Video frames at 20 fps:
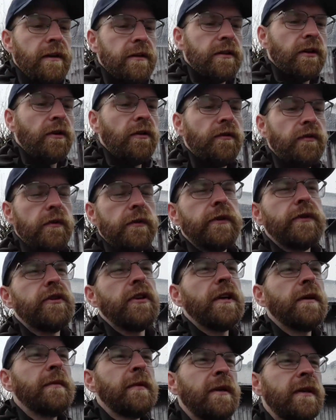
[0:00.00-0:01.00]
So
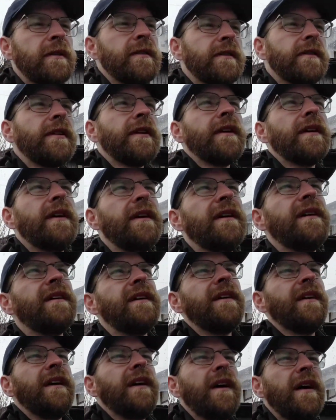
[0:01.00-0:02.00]
Fukushima is,
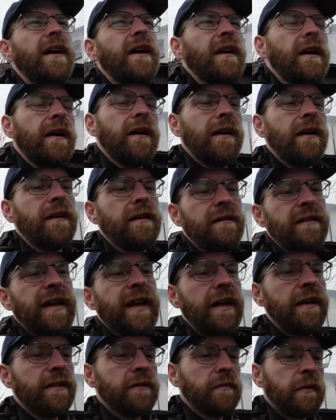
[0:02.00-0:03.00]

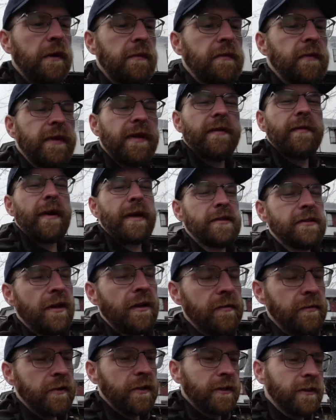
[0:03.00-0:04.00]
yeah, it's probably the best
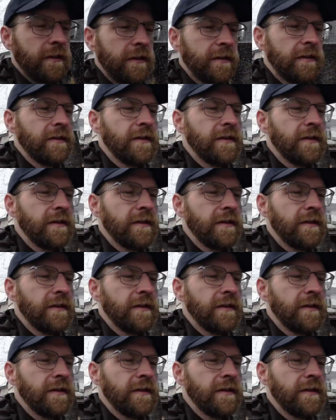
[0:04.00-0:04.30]
option